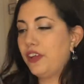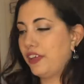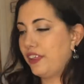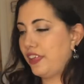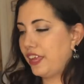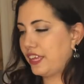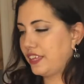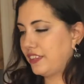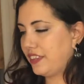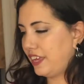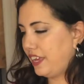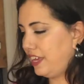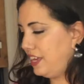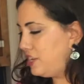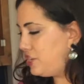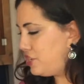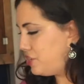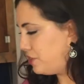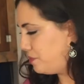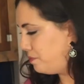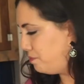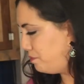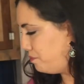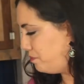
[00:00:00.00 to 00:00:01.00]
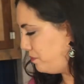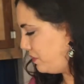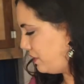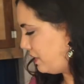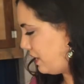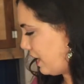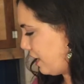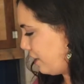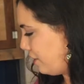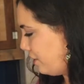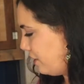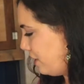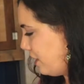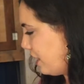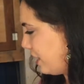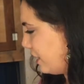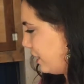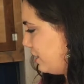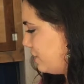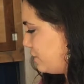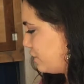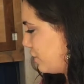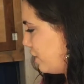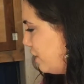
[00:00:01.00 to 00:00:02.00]
like each letter like
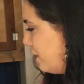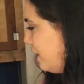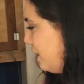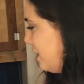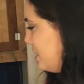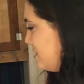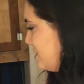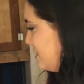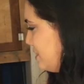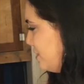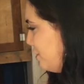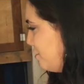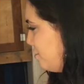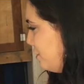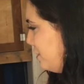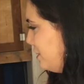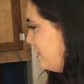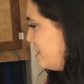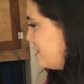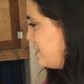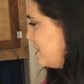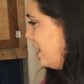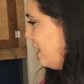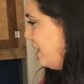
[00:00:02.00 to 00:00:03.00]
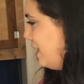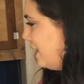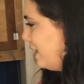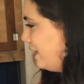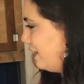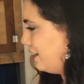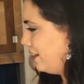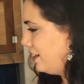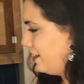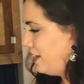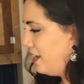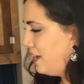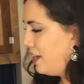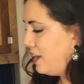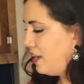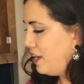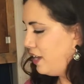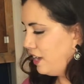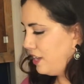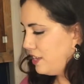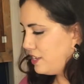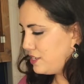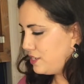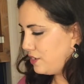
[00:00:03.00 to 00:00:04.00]
each card has a different design
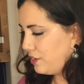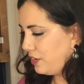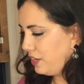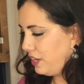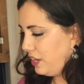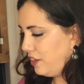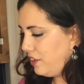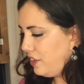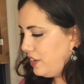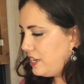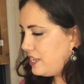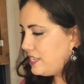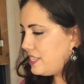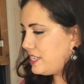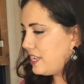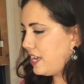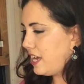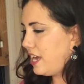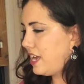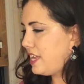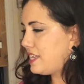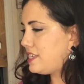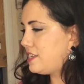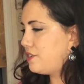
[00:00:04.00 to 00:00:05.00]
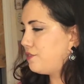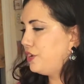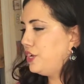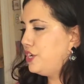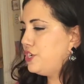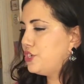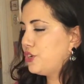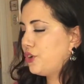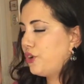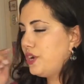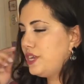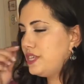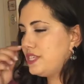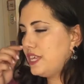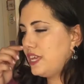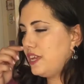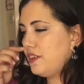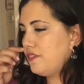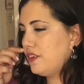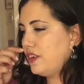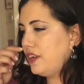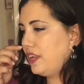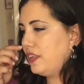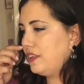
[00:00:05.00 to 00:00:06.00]
so here it says rejoice
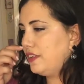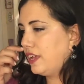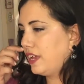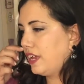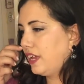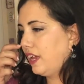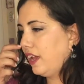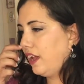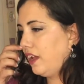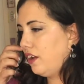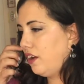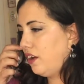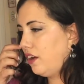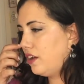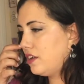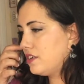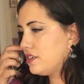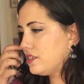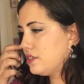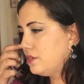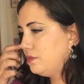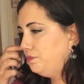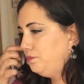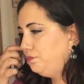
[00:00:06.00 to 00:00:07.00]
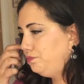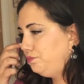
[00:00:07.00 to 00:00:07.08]
even in the chaos